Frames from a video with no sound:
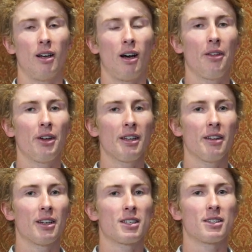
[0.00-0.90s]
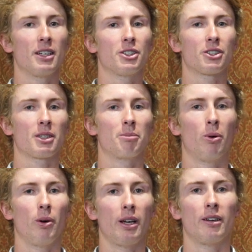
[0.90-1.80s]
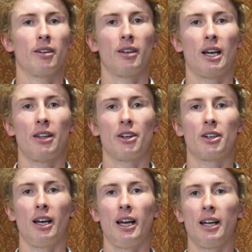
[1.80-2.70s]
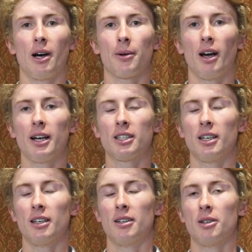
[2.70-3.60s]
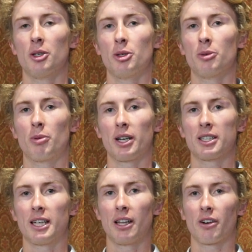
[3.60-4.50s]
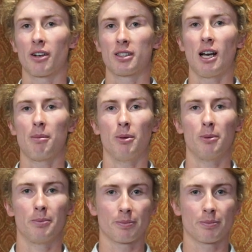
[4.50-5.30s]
I think that this is an interesting point, and I would like to bring together an example.